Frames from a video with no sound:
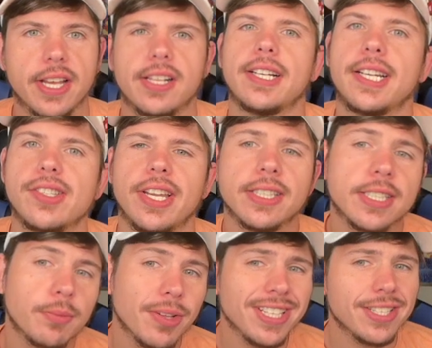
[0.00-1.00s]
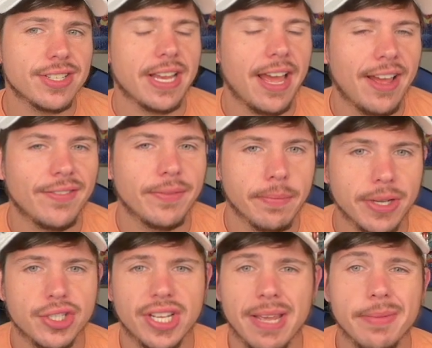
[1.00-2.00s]
Like I said, it really doesn't have much
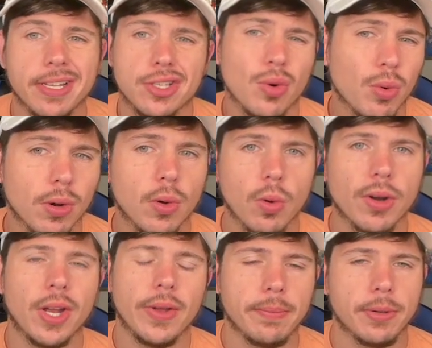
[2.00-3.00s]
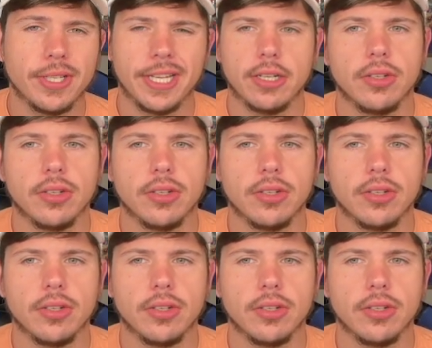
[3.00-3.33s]
game against Oricorio in particular.